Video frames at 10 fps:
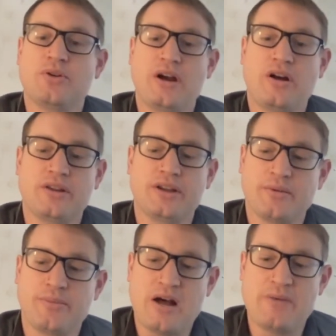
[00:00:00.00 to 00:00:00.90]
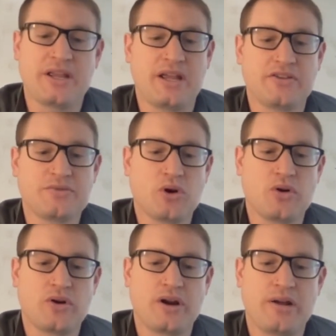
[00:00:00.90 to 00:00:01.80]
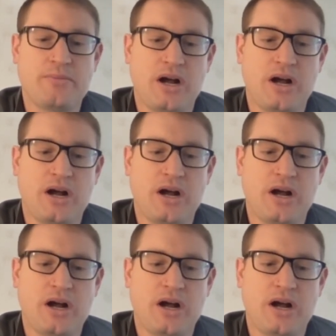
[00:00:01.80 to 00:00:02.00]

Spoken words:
out like a biomechanics program.